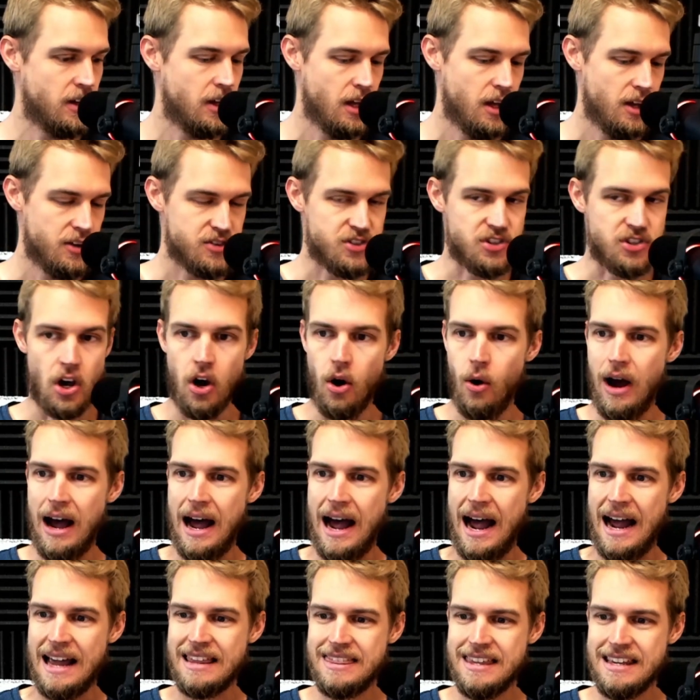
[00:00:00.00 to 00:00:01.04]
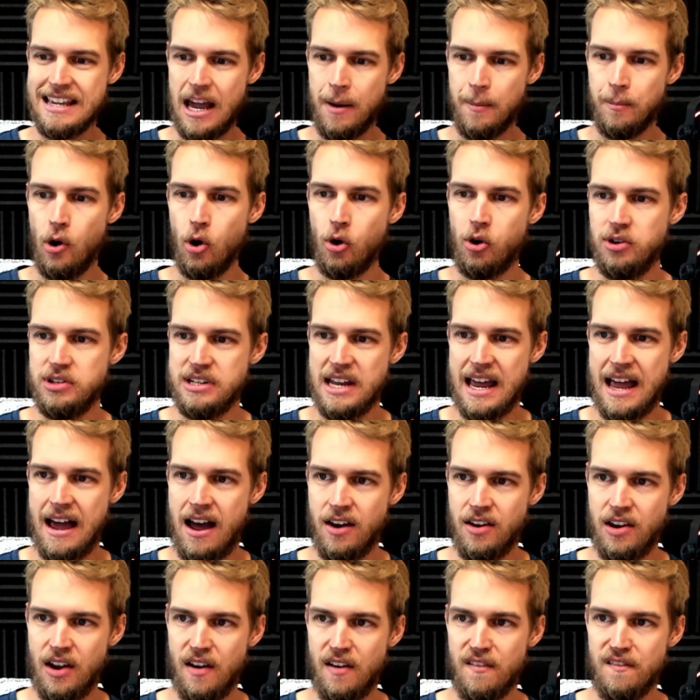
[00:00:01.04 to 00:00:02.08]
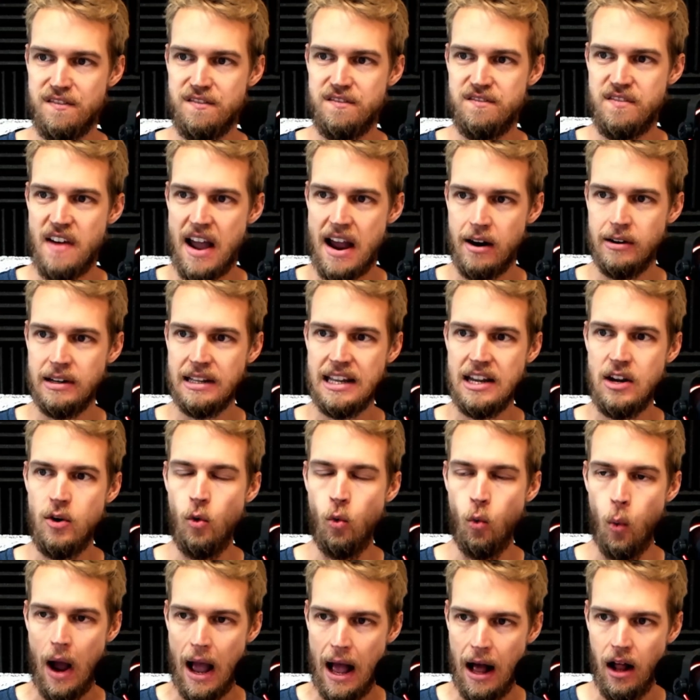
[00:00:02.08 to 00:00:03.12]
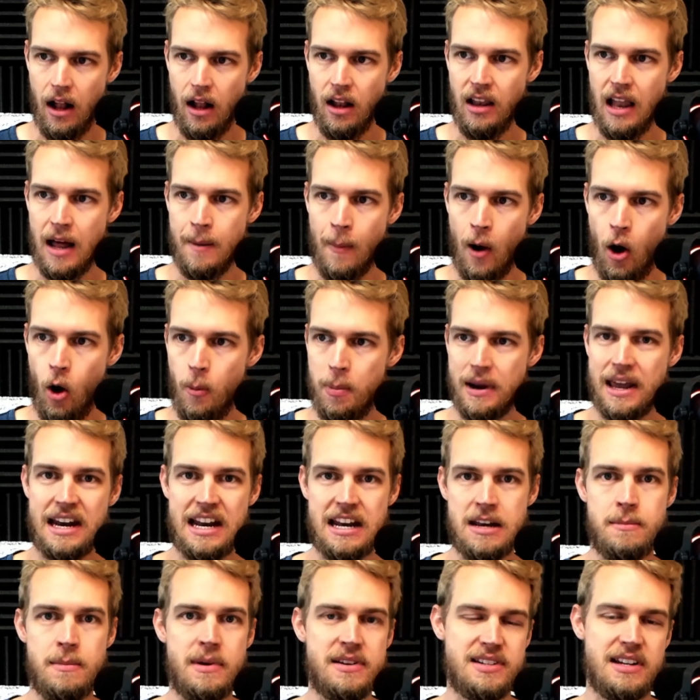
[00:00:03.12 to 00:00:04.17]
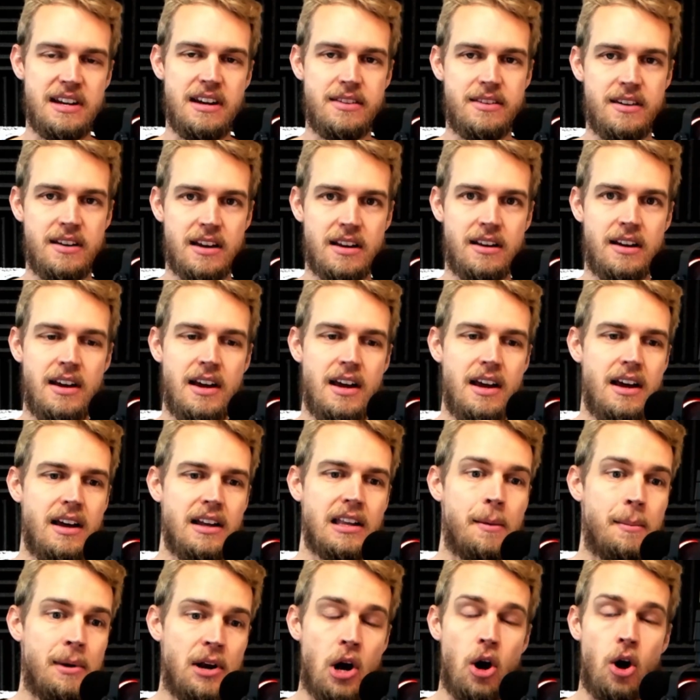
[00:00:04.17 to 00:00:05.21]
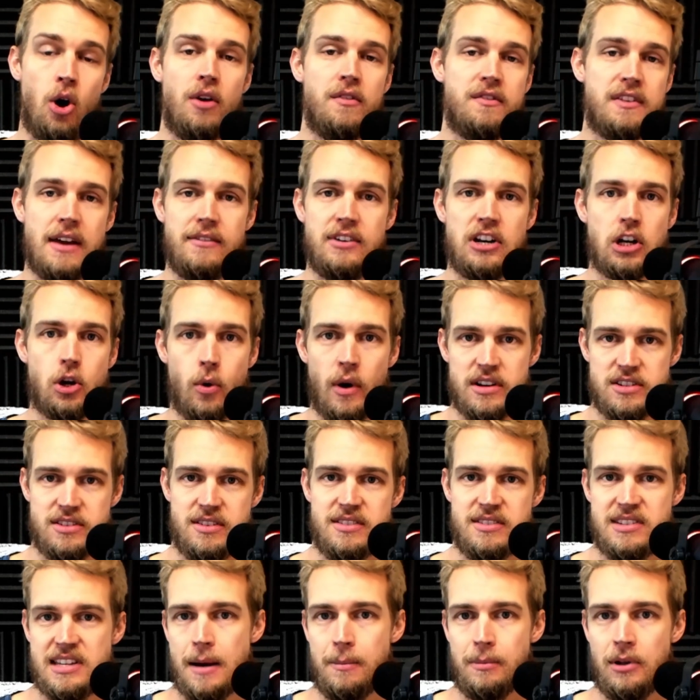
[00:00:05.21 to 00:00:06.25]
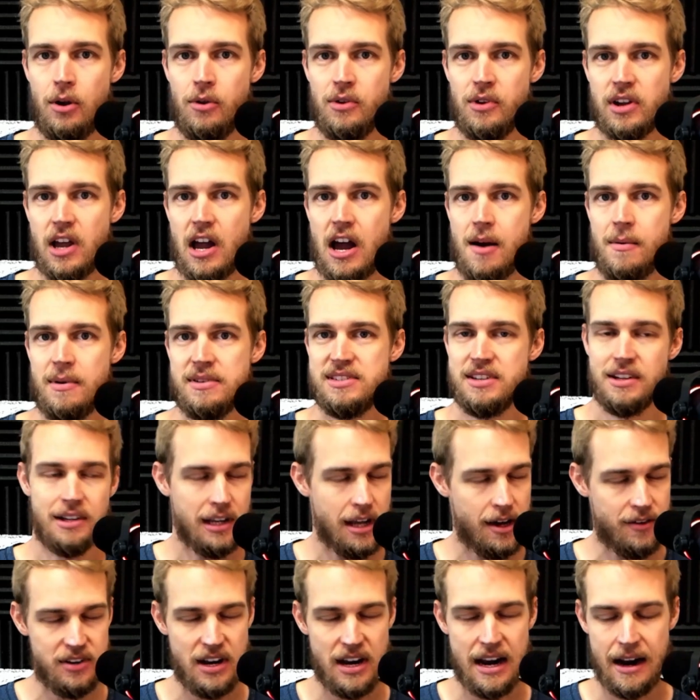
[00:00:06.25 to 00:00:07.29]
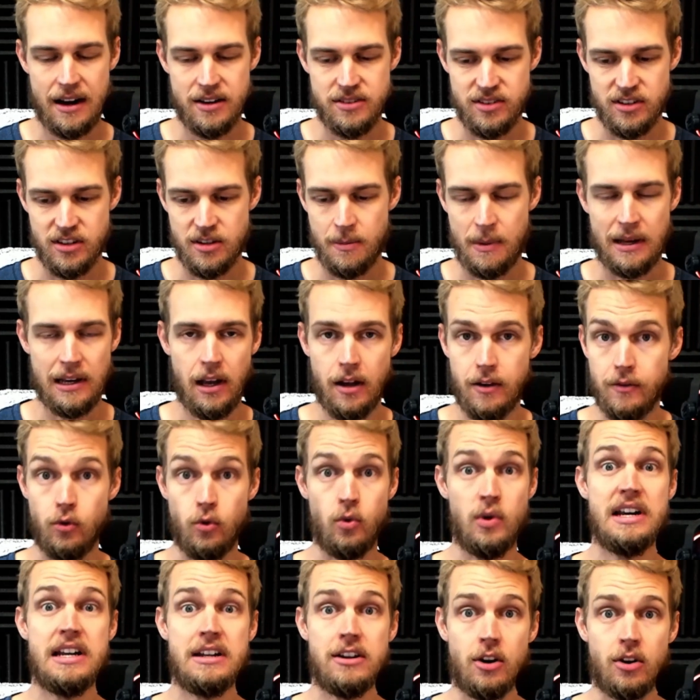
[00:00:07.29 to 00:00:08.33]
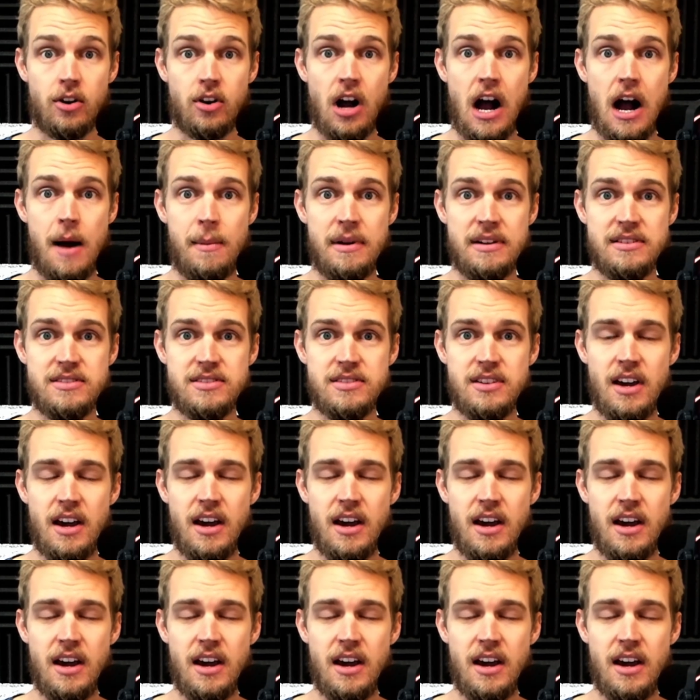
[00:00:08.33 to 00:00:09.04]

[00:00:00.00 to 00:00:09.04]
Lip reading: So I think I broke it down fairly well. I'm hoping I didn't miss anything. Let me know if you have any questions down below in the comments. I'd love to answer them. I love reading your comments.